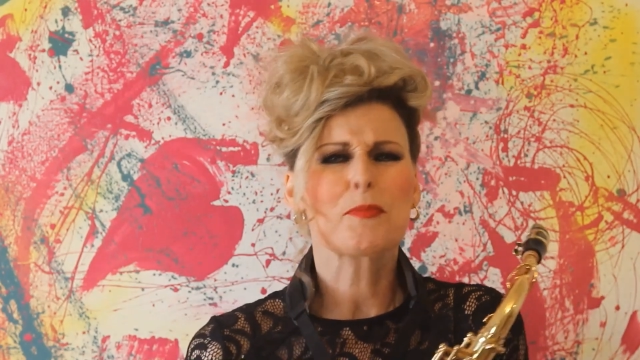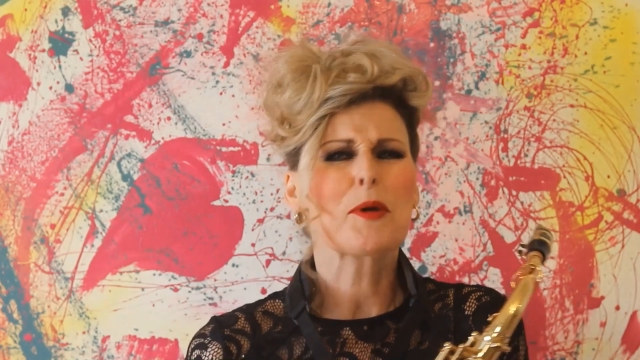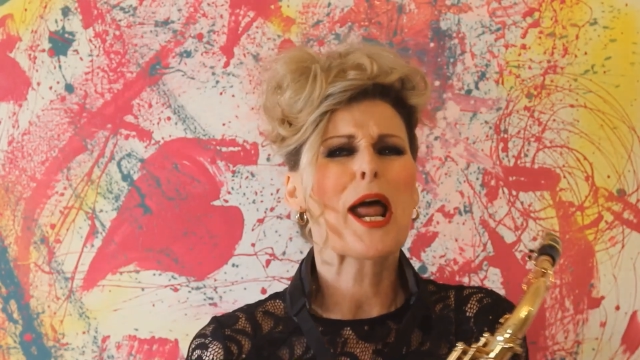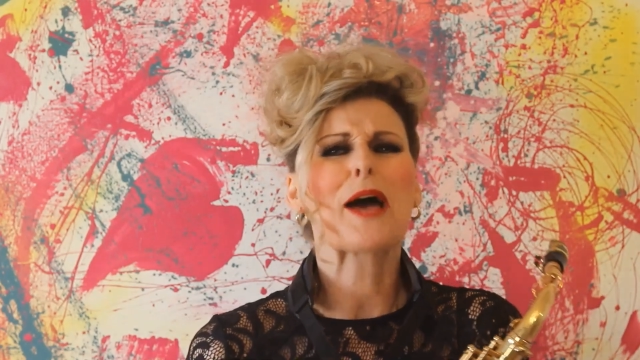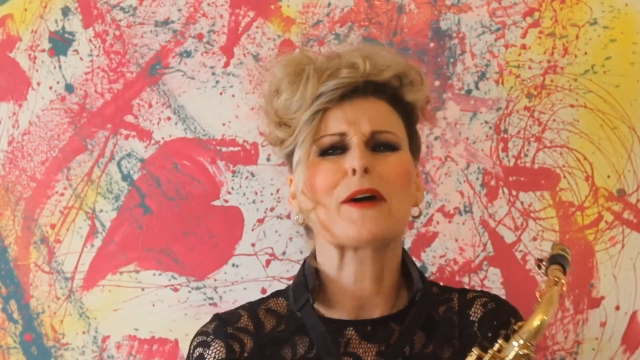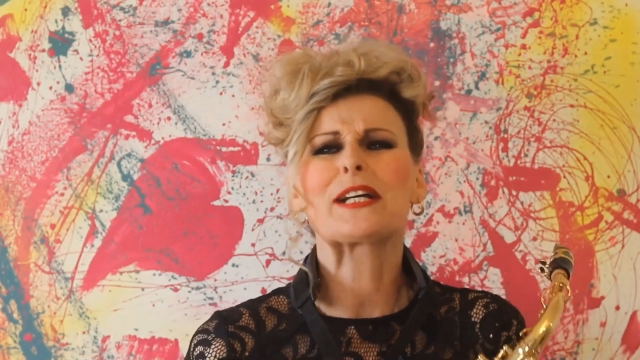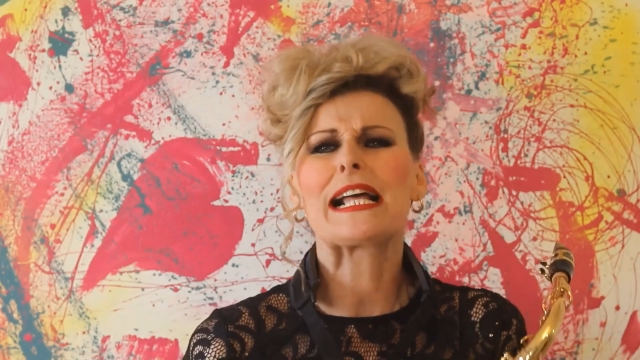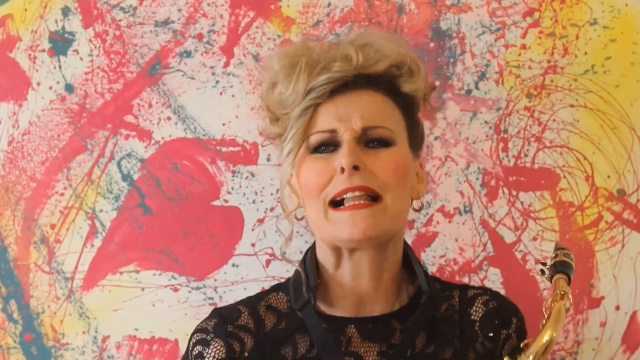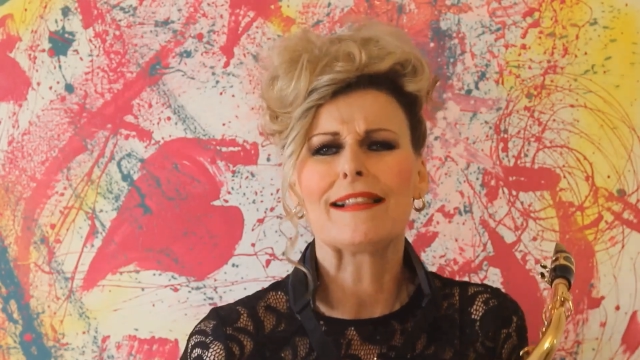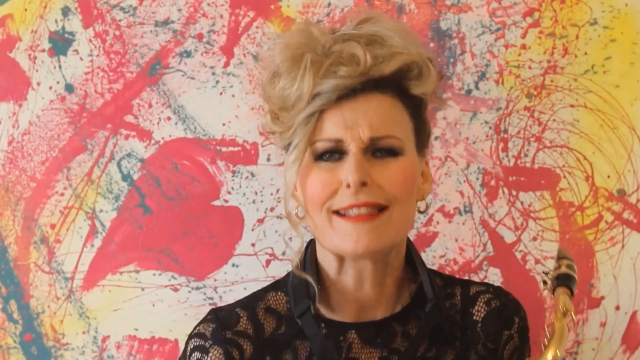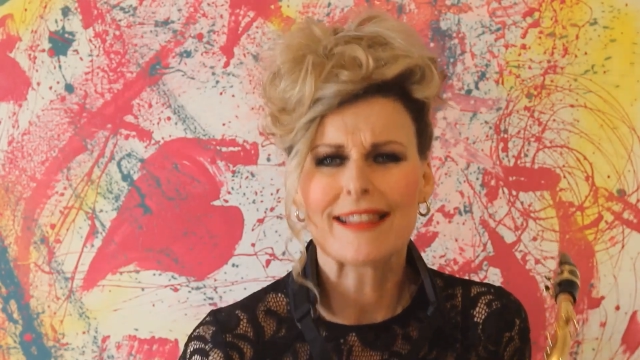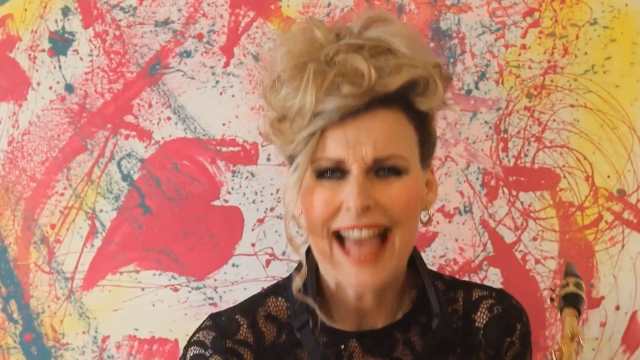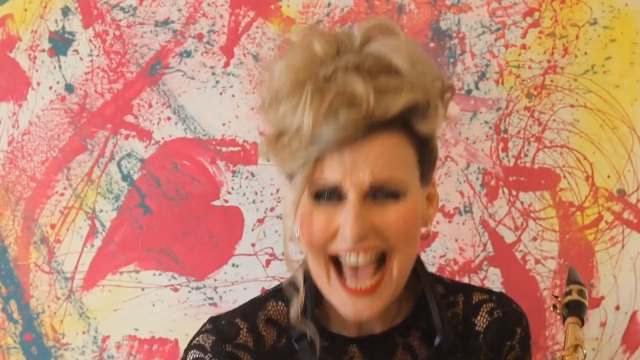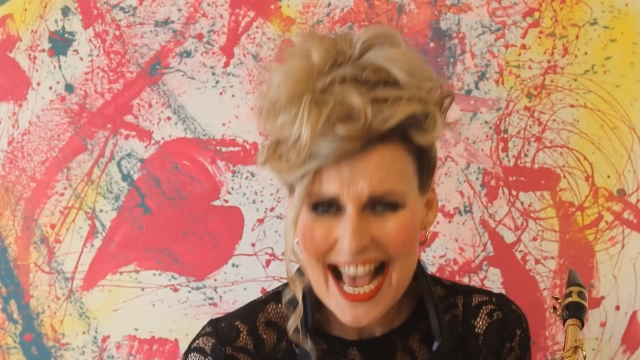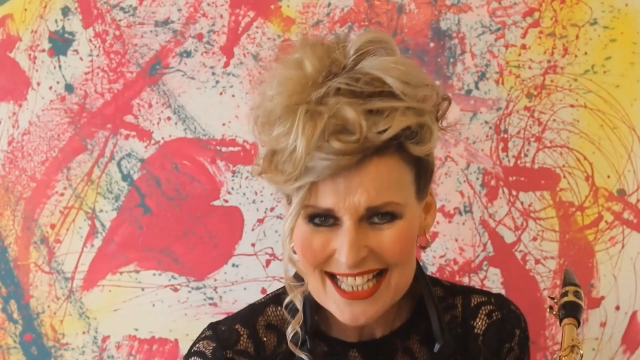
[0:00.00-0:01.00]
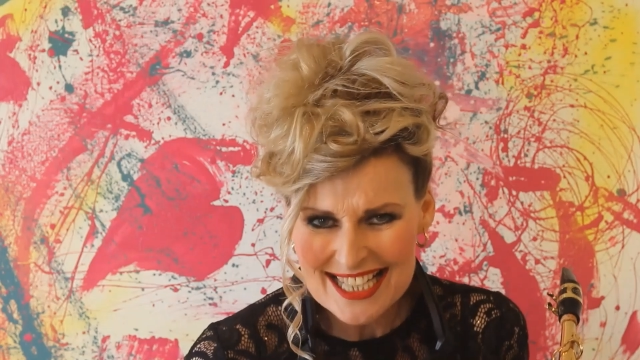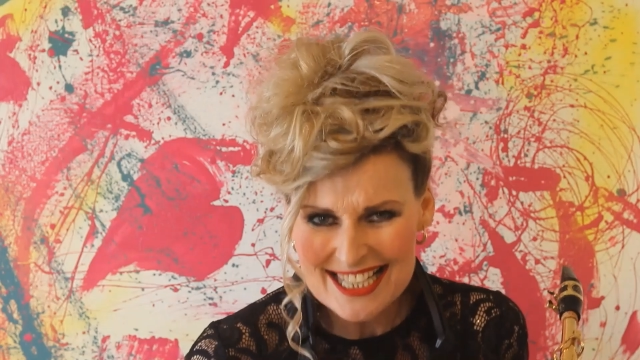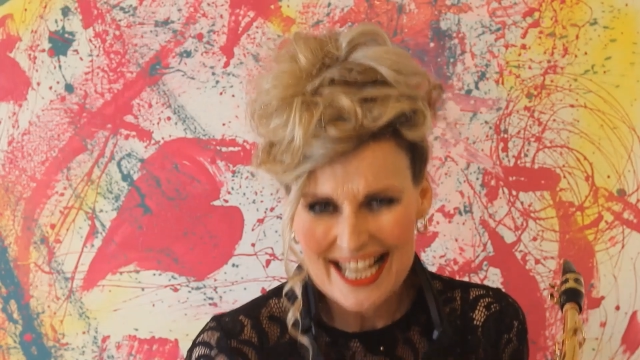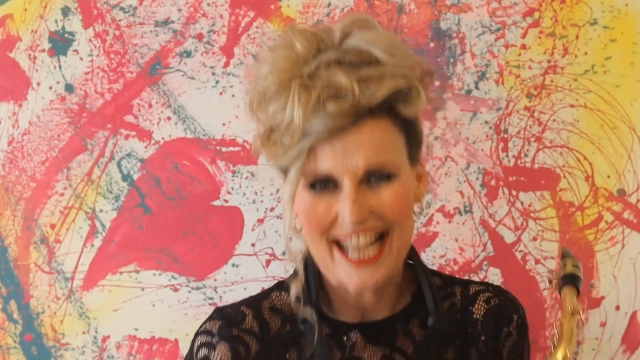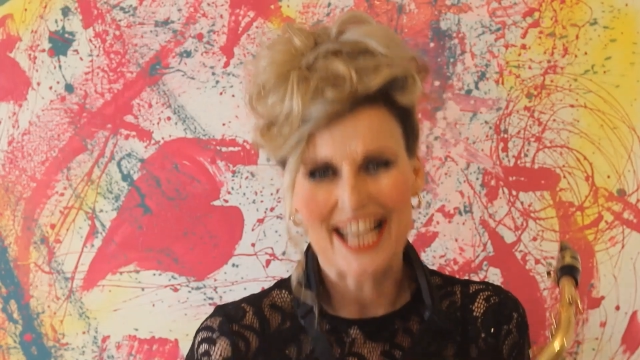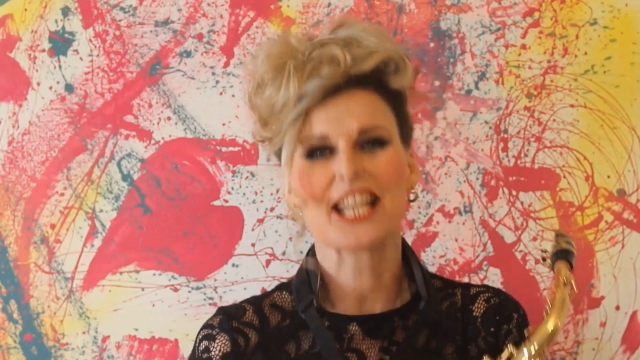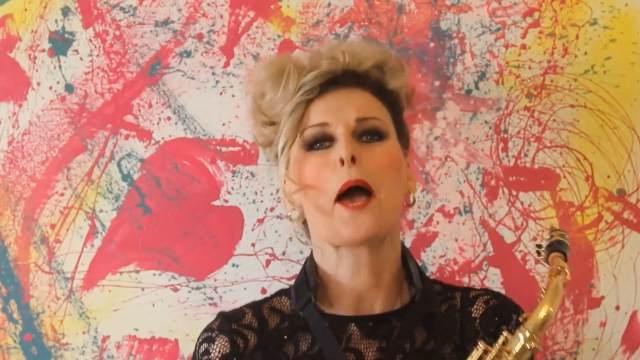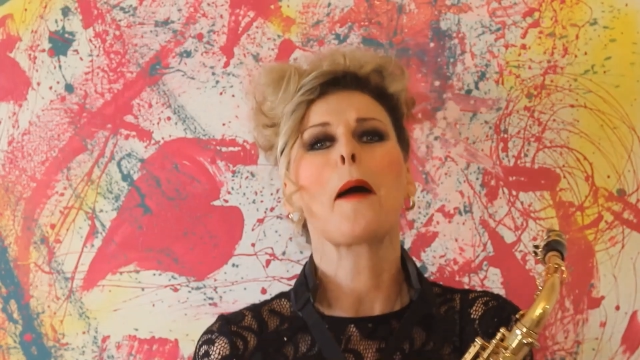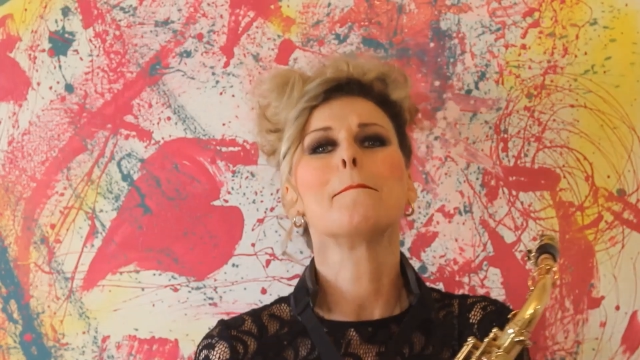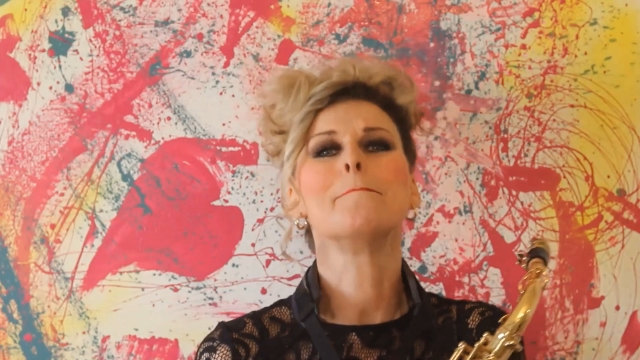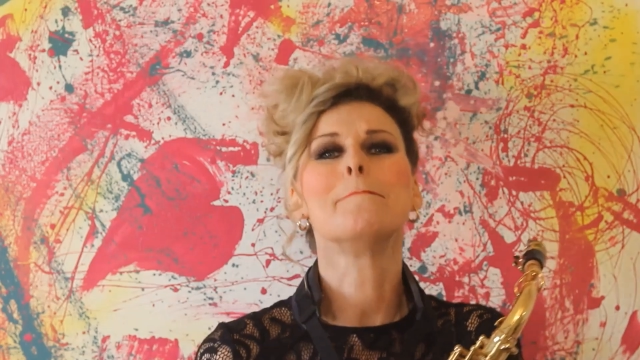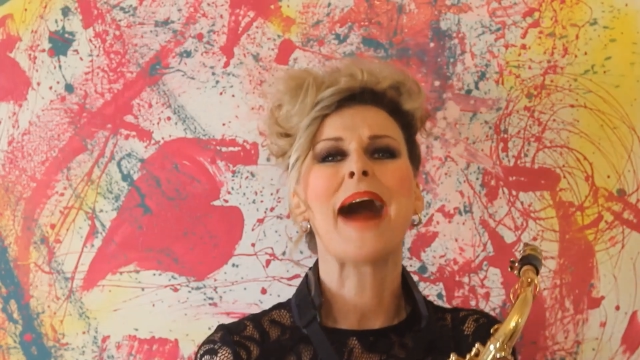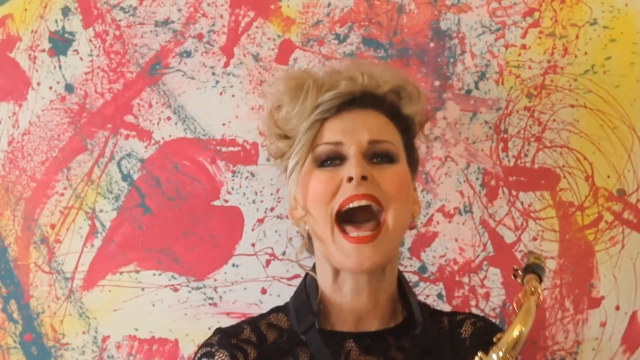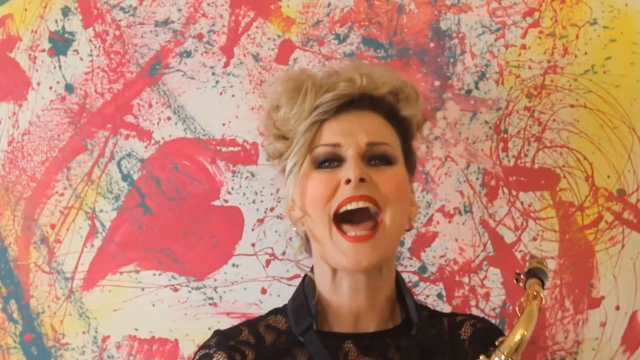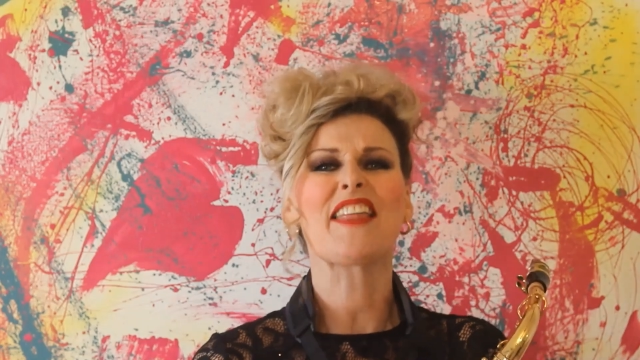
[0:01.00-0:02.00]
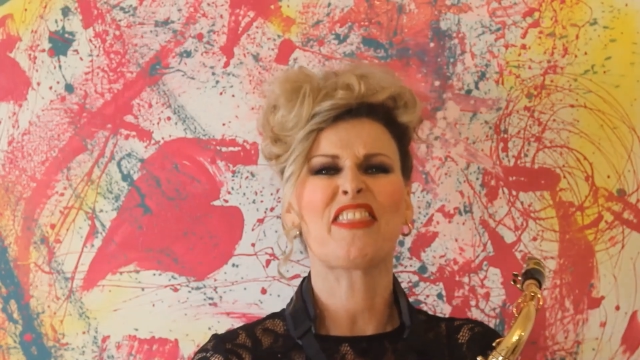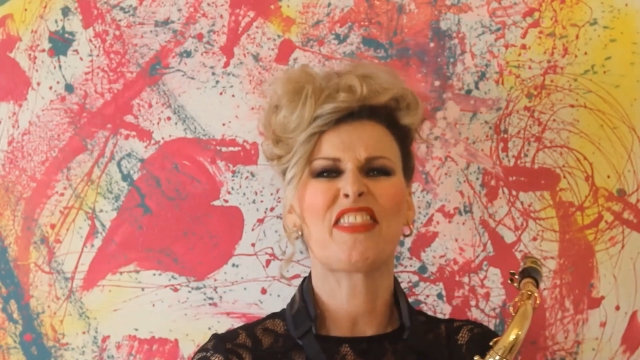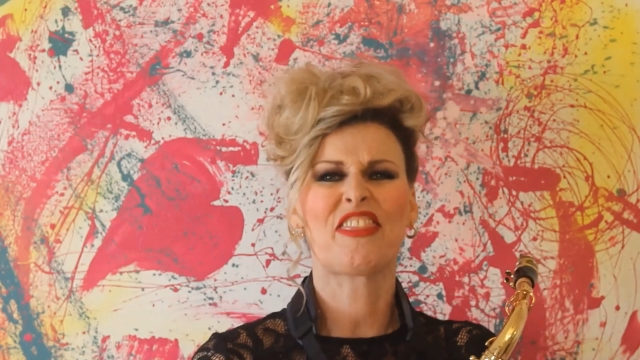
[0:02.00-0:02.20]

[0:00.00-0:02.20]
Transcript: Brown classic, My